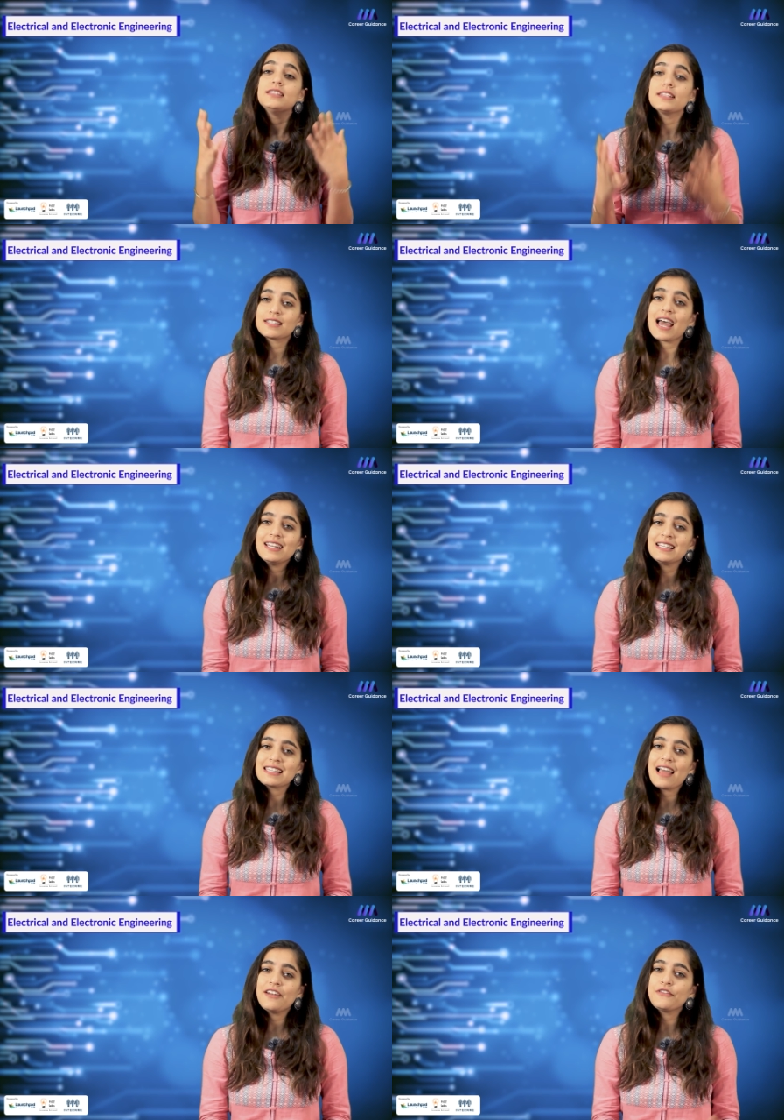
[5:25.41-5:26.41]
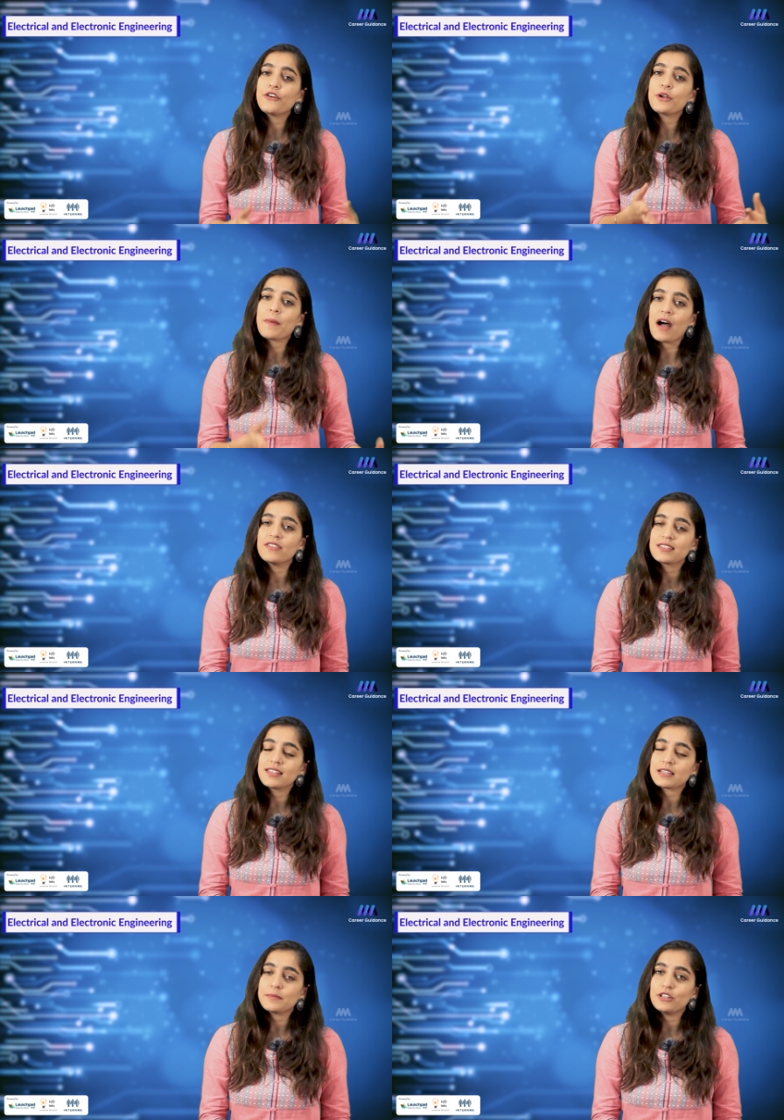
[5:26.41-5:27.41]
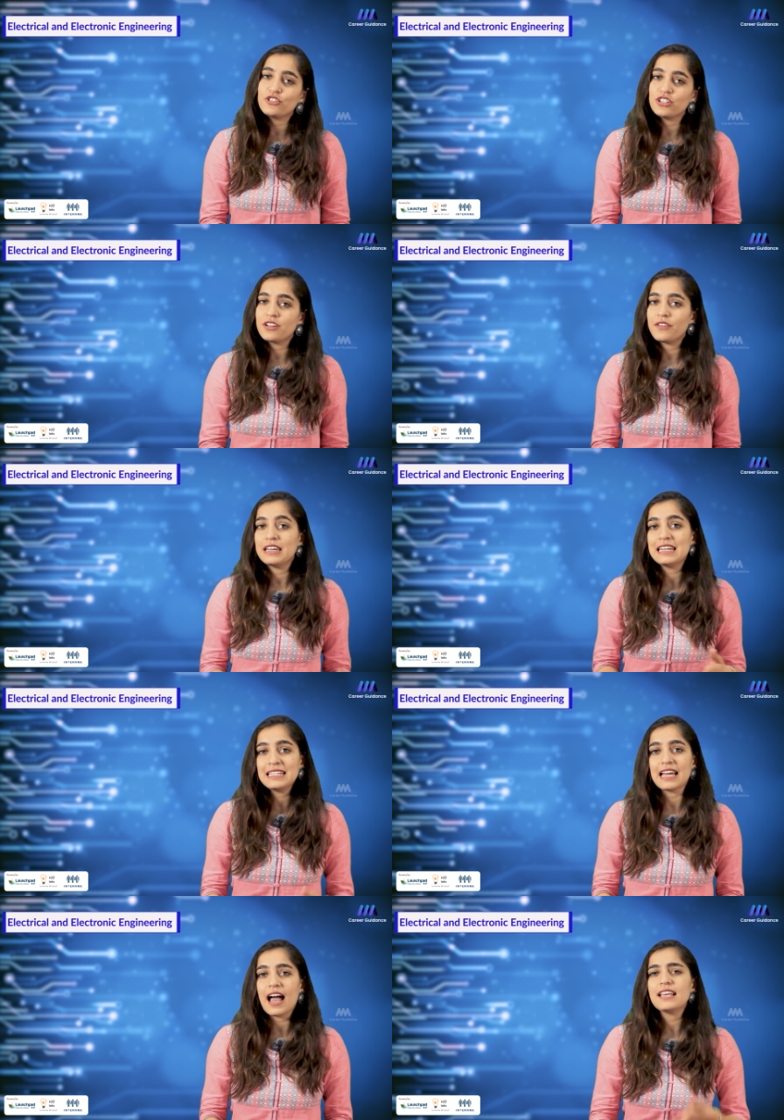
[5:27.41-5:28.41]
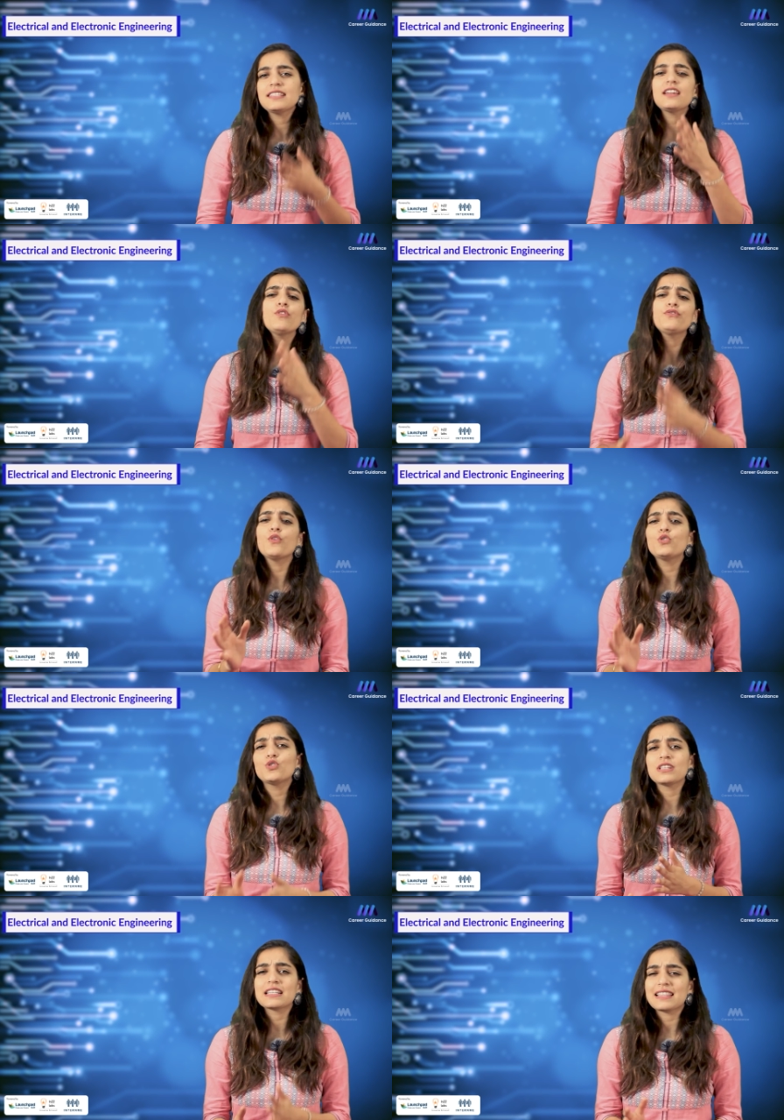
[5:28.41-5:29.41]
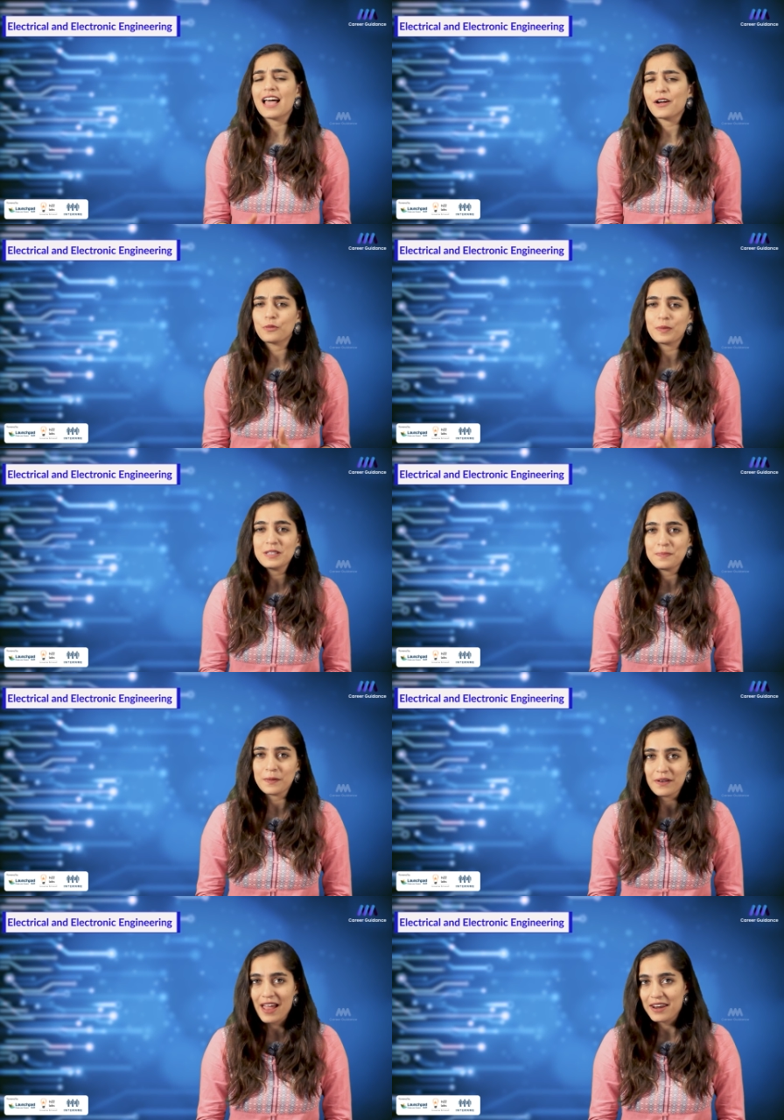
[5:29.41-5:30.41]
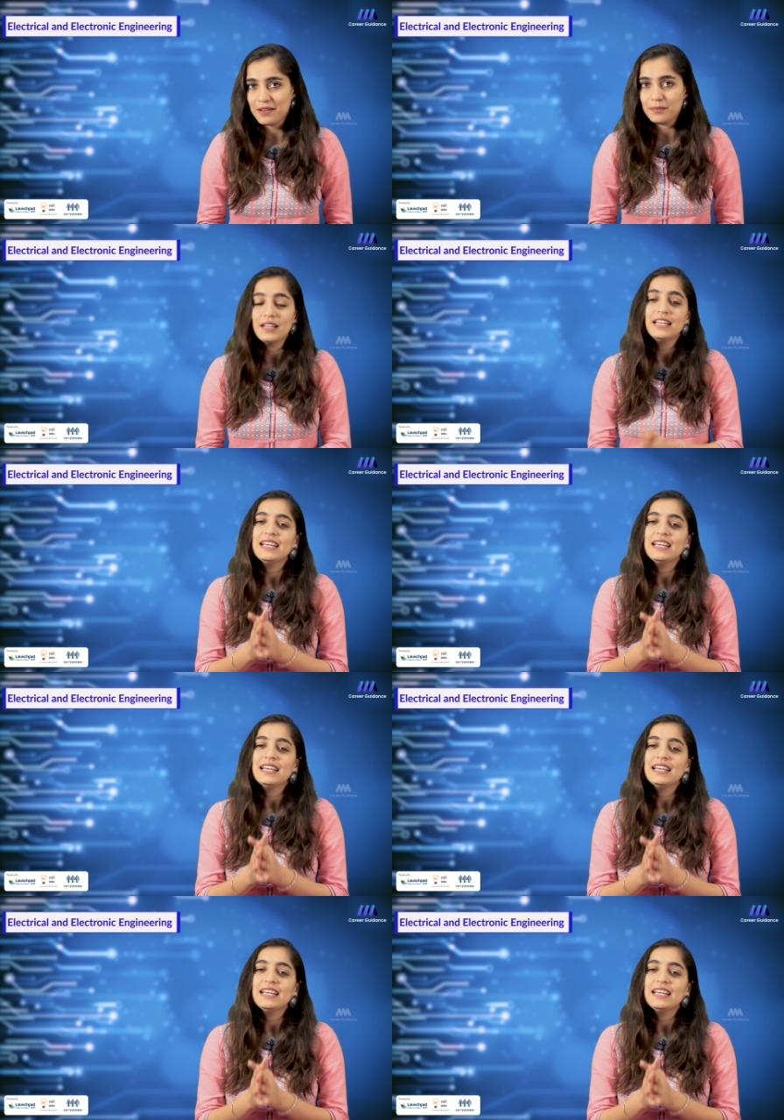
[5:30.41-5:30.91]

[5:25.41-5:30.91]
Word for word: The starting salary for a power system engineer in India is around 4 to 6 lakh rupees per annum.